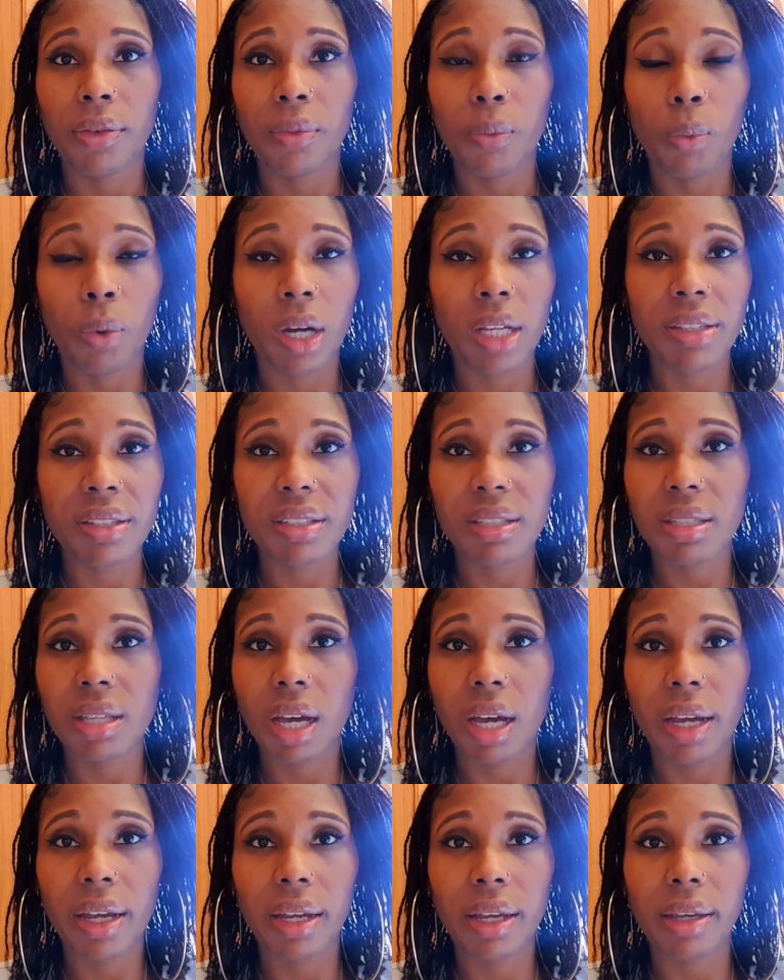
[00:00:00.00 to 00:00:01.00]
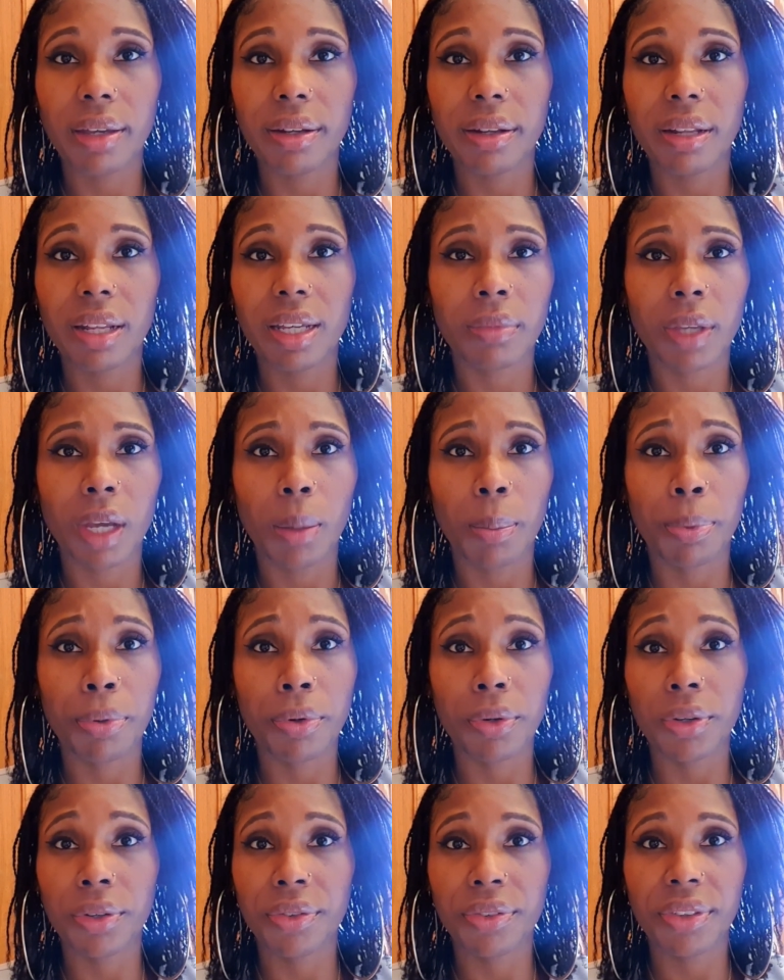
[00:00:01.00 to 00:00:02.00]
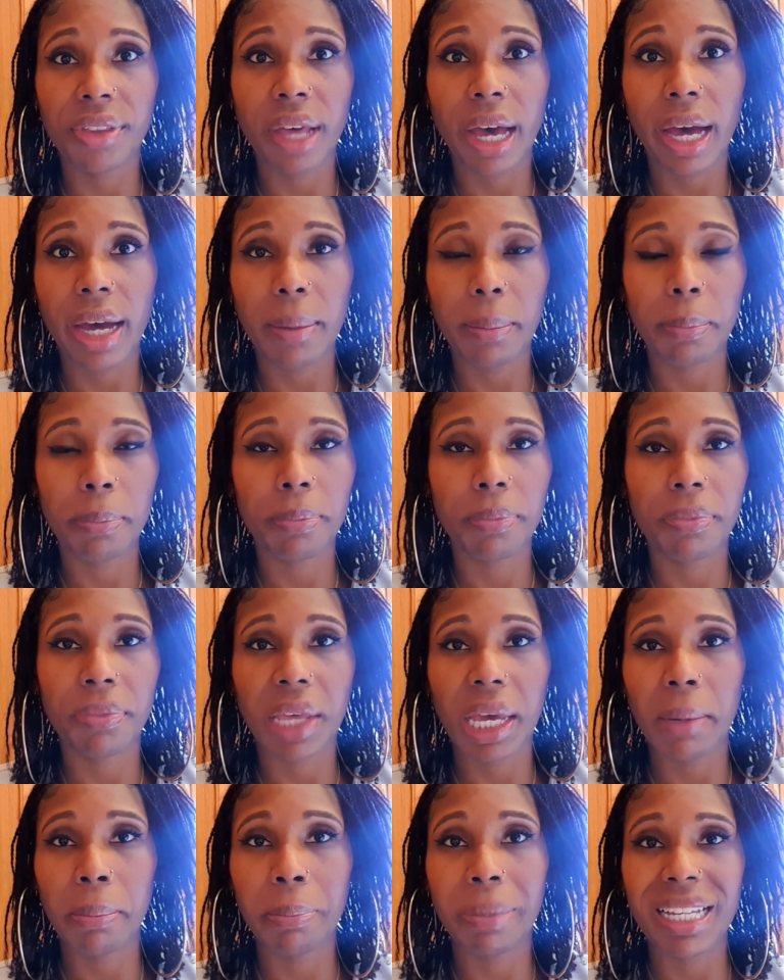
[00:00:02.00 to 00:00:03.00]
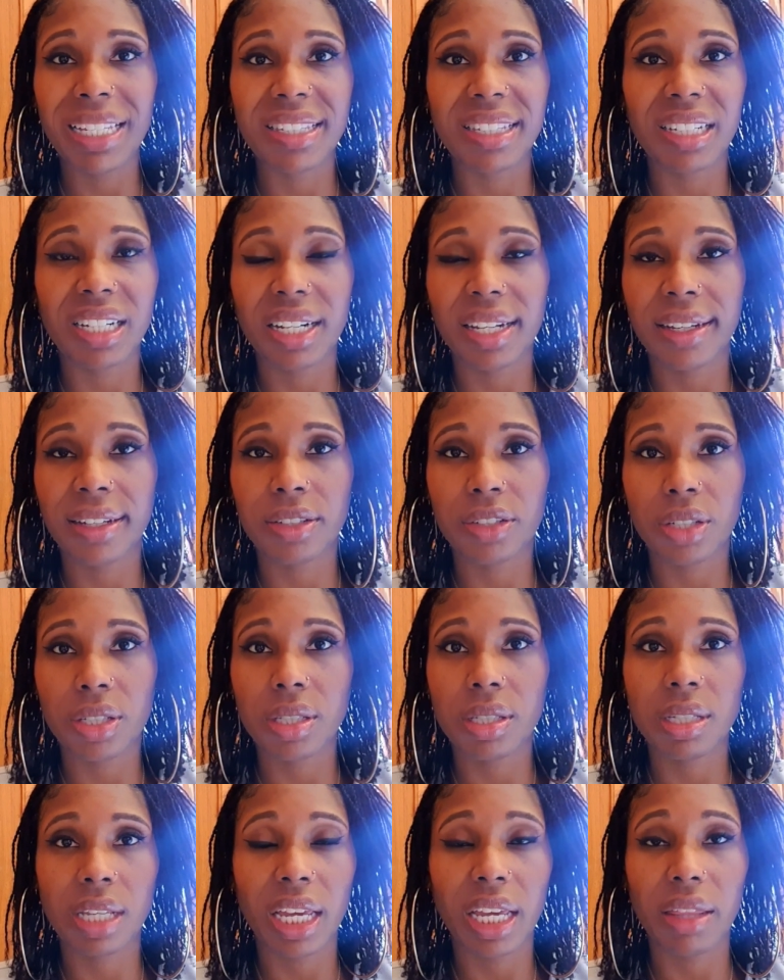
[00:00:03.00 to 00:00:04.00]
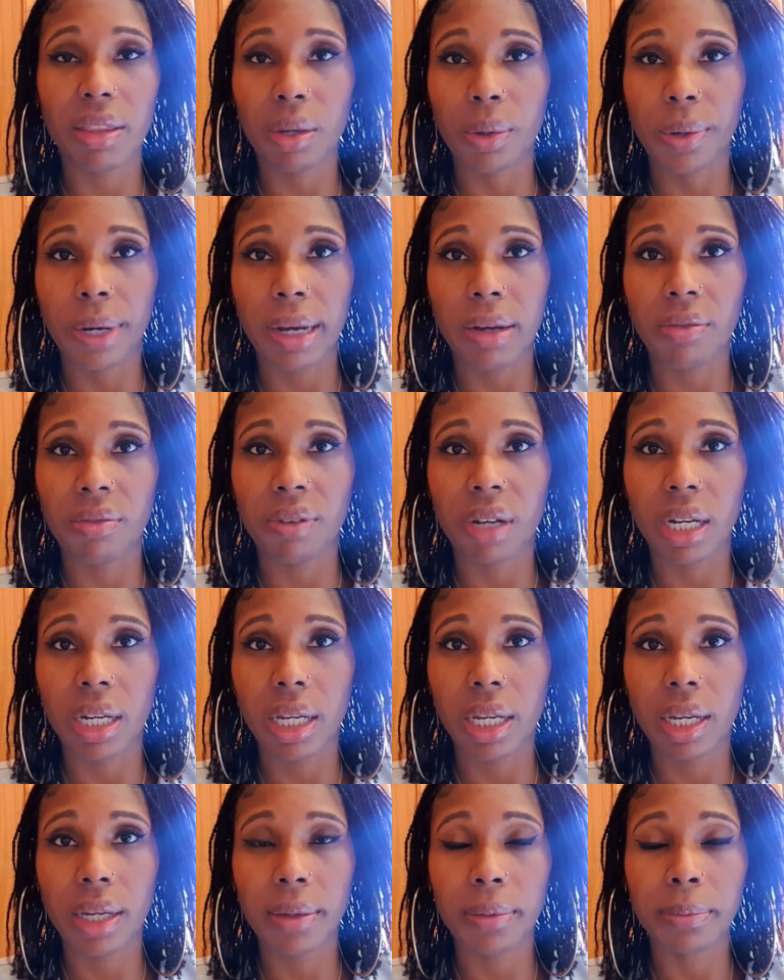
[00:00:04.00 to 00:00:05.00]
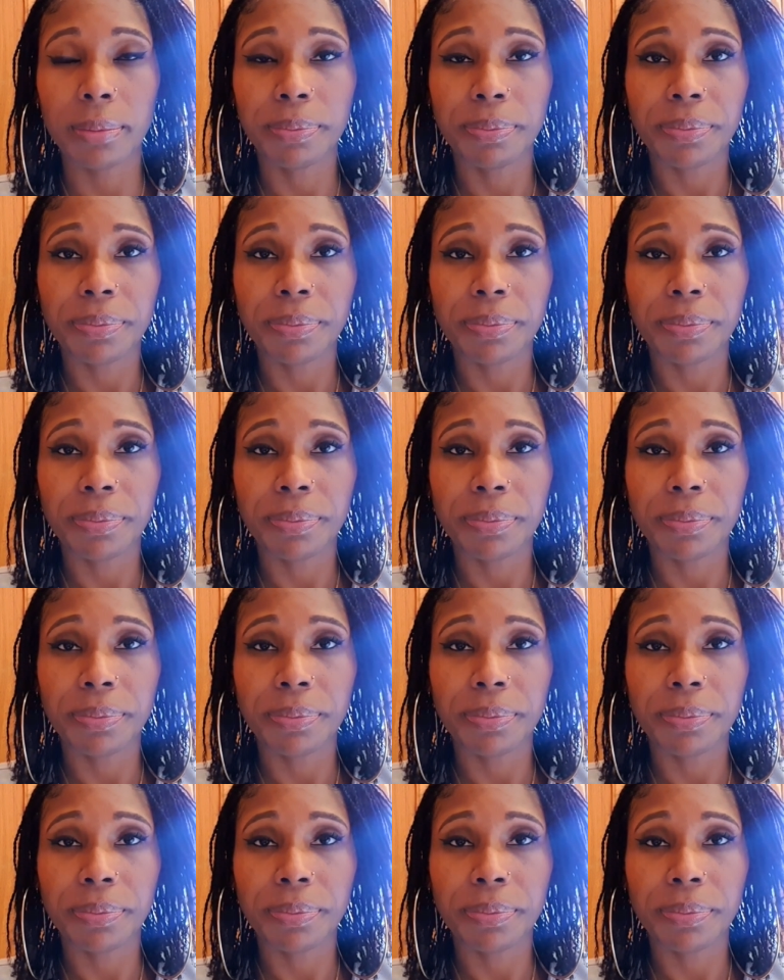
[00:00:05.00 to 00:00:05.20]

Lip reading: Once like they approved that, then basically I just hit the ground running.